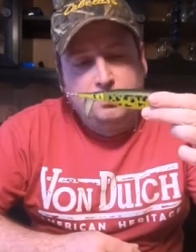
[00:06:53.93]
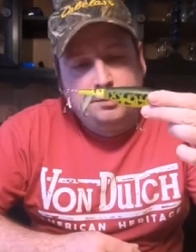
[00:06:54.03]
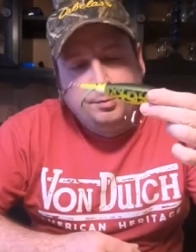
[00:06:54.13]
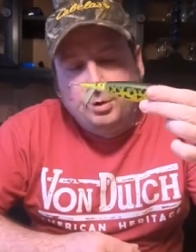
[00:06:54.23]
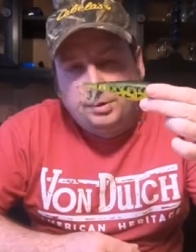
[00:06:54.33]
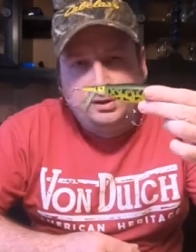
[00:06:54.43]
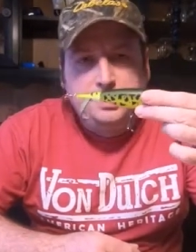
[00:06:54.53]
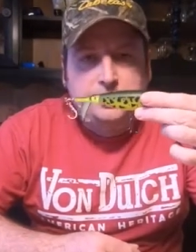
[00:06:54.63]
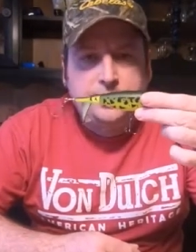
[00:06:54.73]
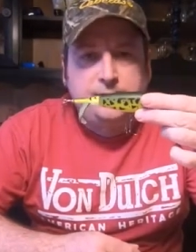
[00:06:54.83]
The
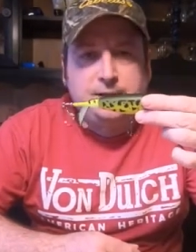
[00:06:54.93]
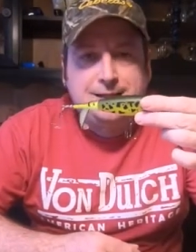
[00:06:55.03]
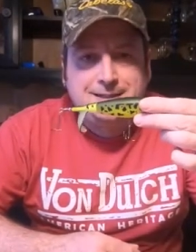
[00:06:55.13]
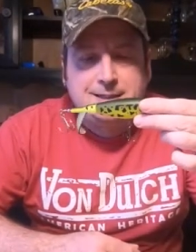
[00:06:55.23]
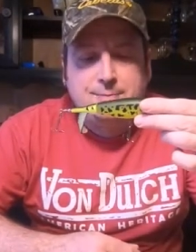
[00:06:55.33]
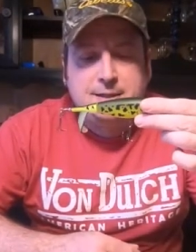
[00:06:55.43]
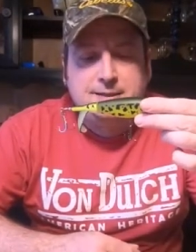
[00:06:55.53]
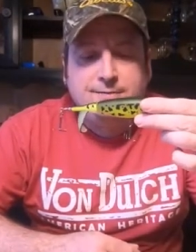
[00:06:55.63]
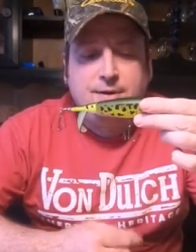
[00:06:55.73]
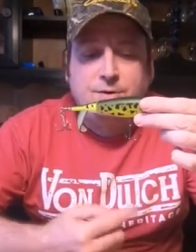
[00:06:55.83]
Berkeleys are less
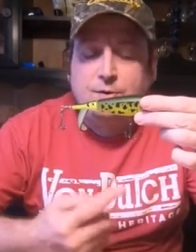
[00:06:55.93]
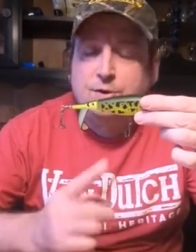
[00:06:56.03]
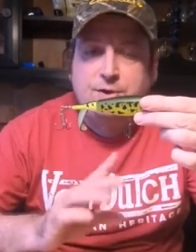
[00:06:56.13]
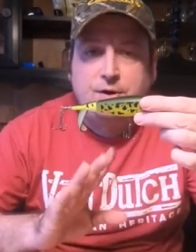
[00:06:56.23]
expensive and the hooks